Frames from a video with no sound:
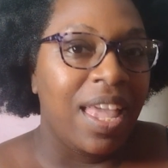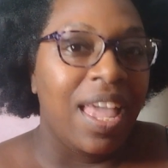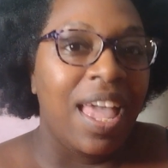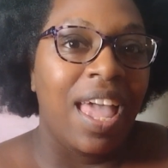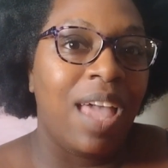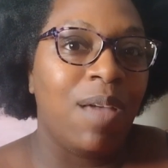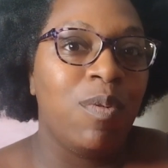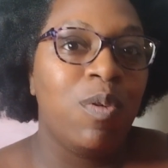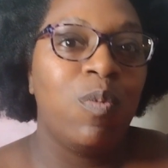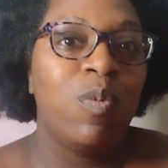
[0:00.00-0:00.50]

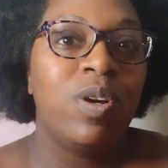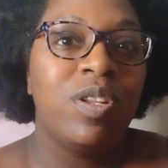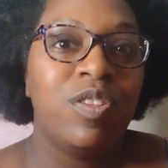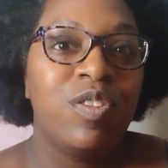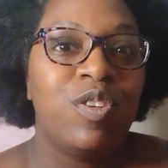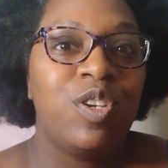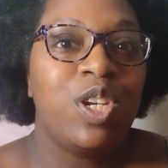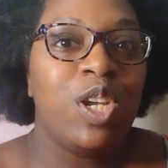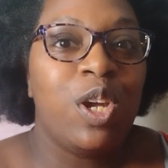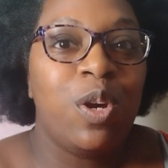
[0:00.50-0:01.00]
And we want
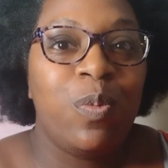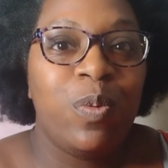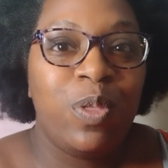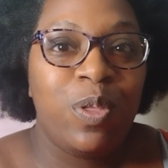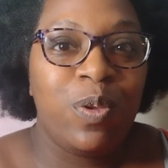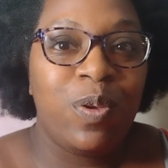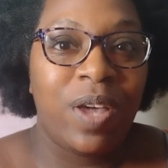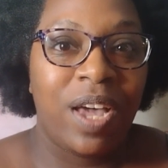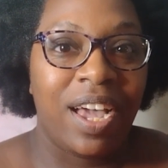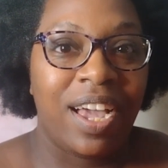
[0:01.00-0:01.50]
to share
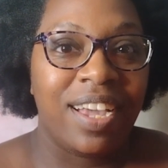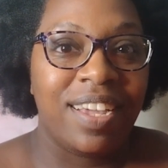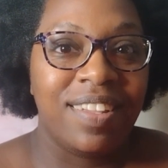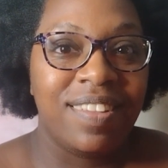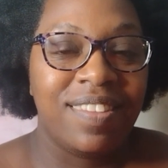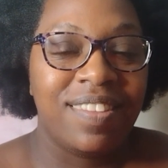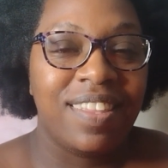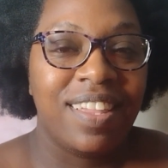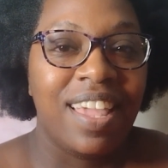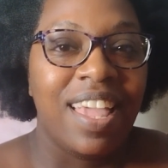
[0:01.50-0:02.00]
with you
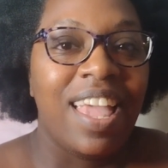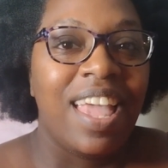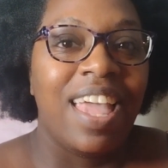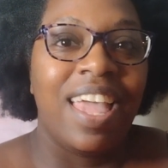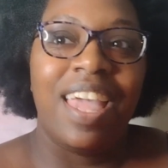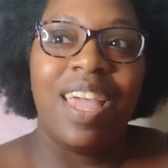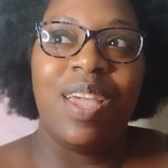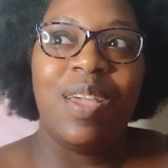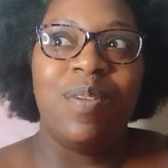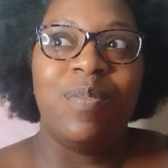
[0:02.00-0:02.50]
guys
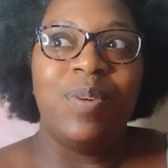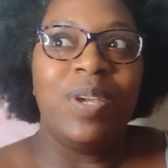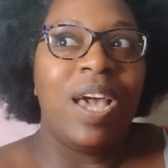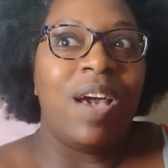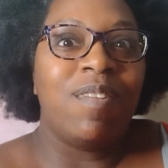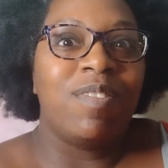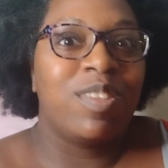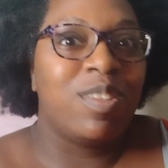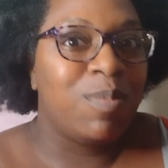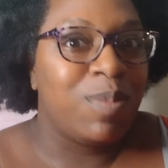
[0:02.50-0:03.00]
and we
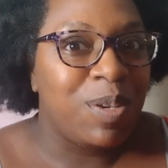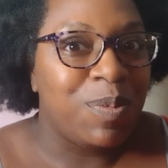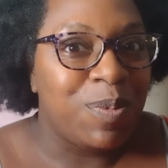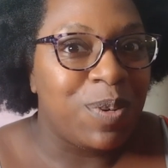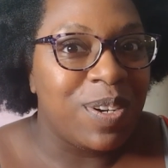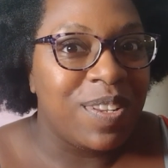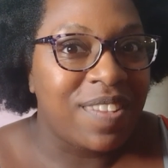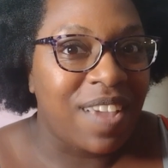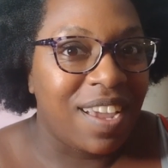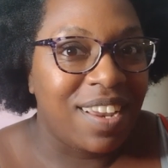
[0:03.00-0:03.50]
have so much
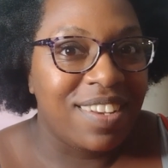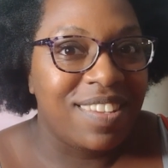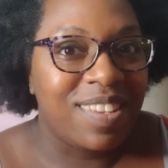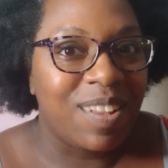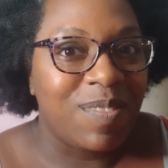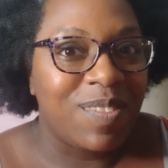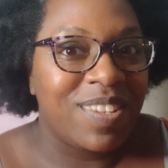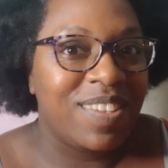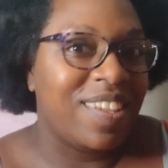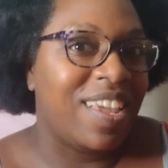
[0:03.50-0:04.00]
more exciting
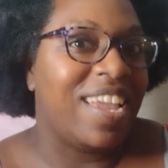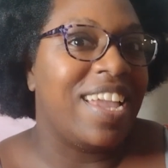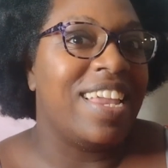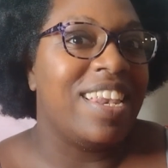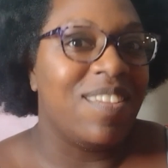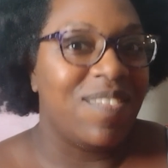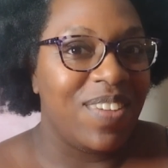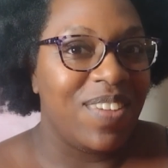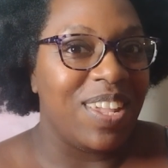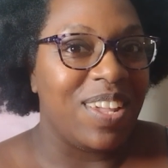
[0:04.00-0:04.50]
stuff to say
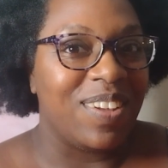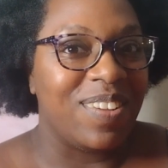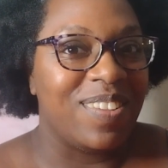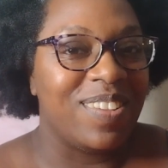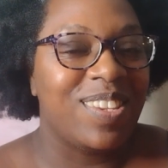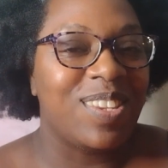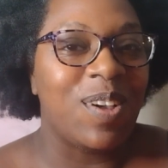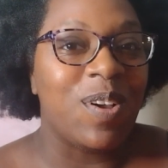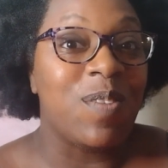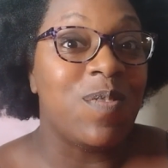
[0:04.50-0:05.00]
in the video.
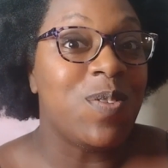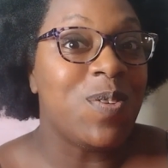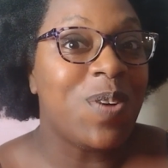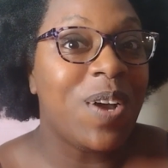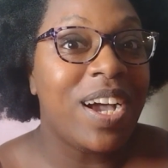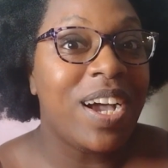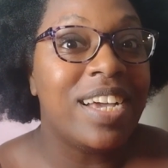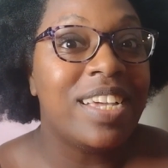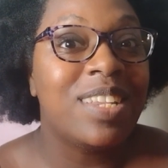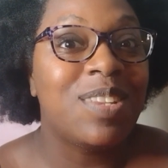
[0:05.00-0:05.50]
So if you
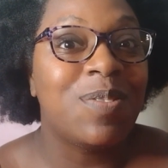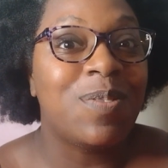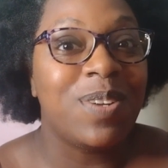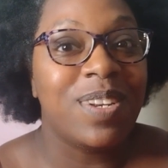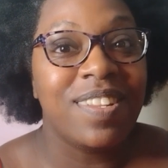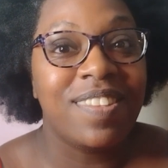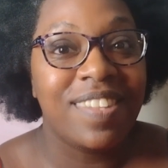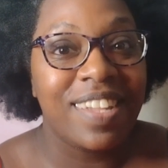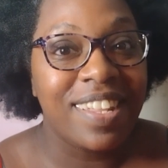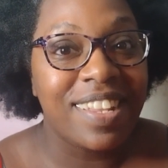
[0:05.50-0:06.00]
guys
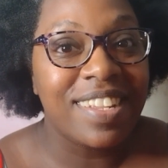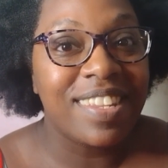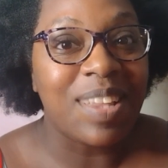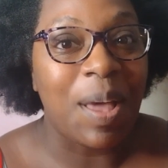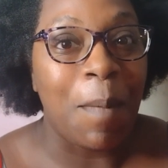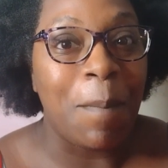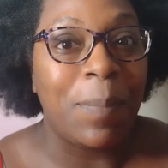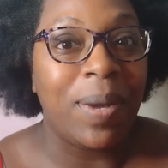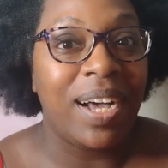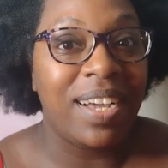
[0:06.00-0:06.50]
want to see this
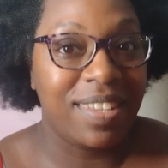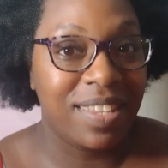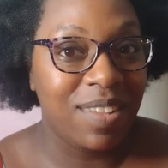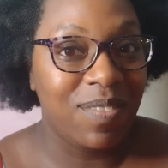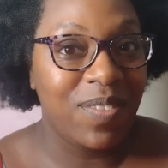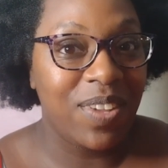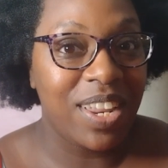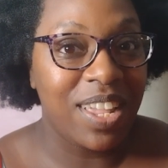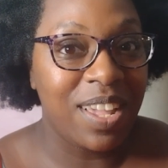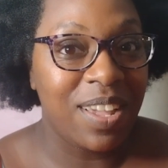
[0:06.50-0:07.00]

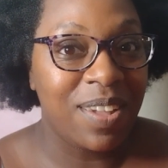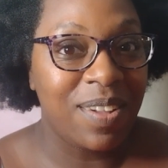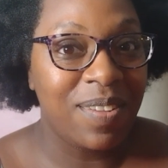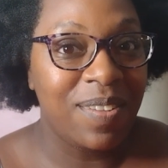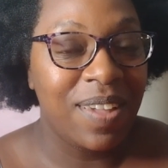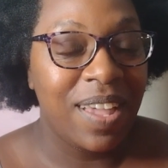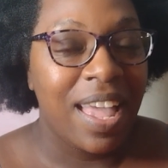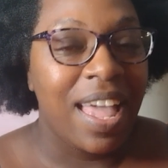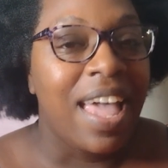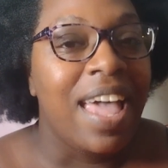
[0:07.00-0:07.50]
unboxing
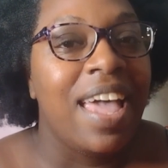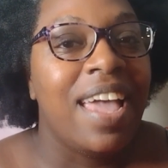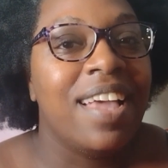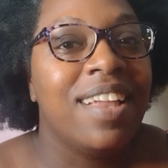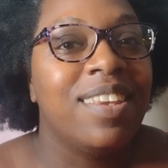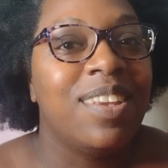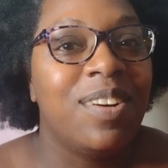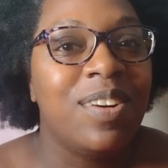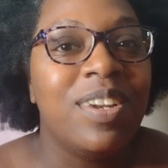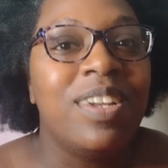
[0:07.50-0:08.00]
video
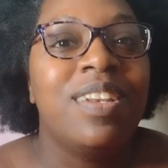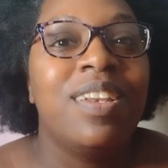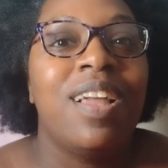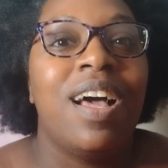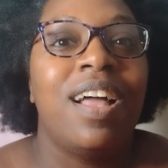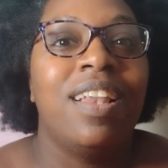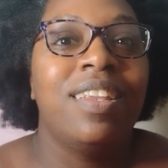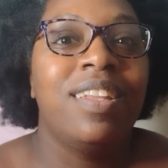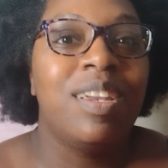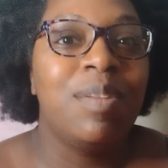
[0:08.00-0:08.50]
and learn
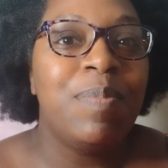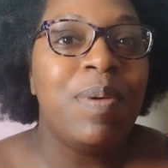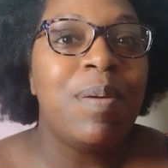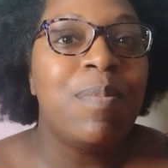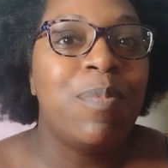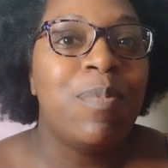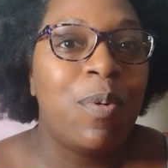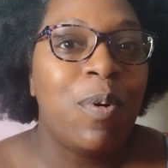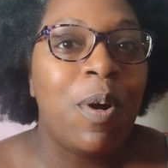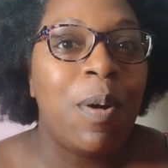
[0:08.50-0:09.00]
a little
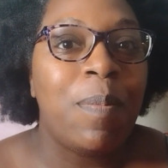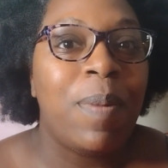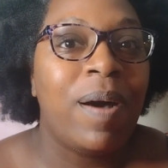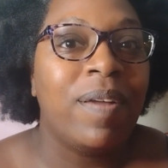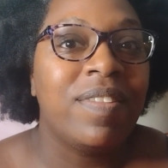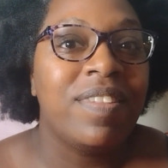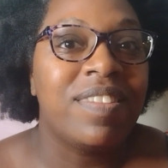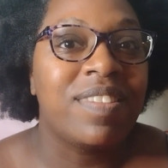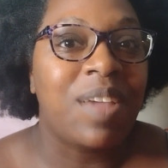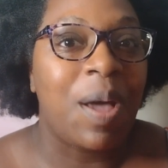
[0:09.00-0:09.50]
bit more
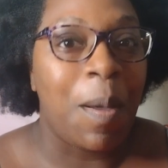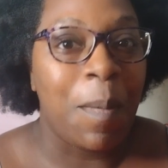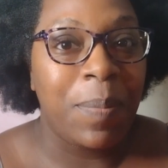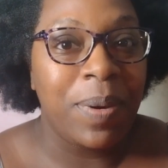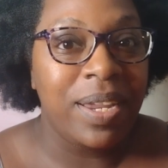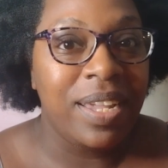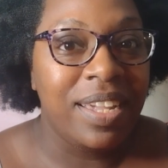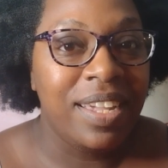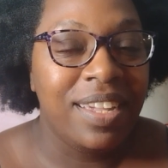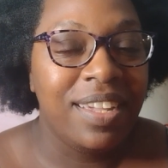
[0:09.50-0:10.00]
about this
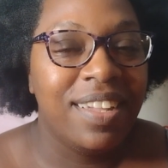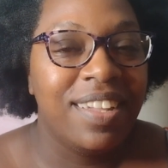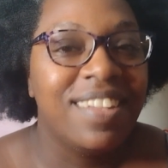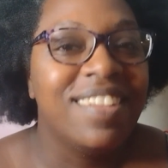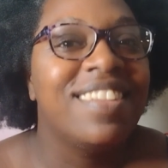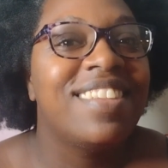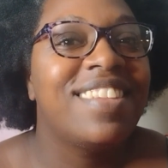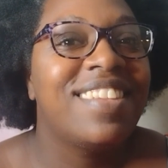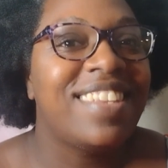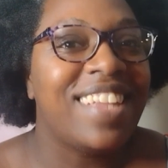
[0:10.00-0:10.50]
company,
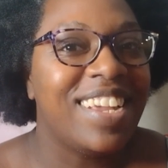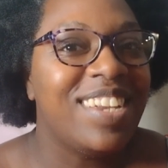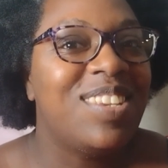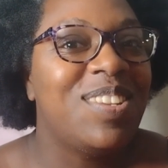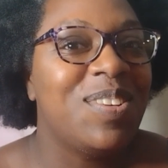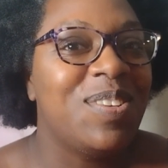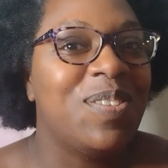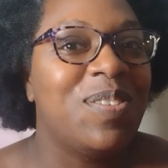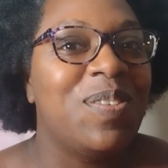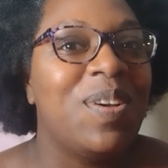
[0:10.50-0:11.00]
stay
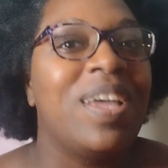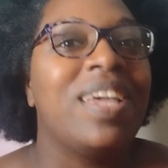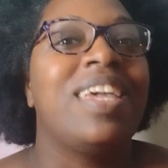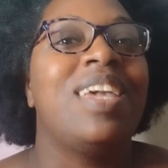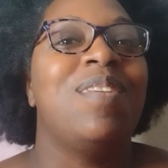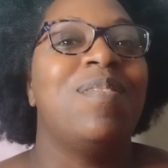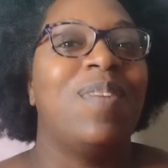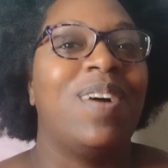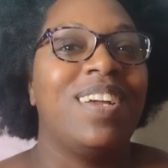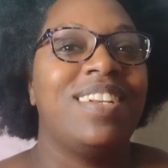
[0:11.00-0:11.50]
tuned and
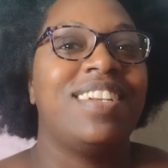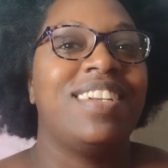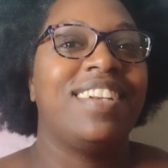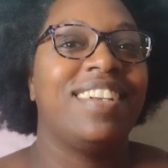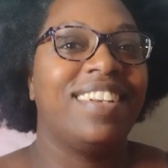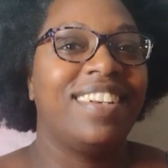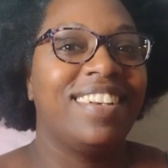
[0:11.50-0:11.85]
keep watching.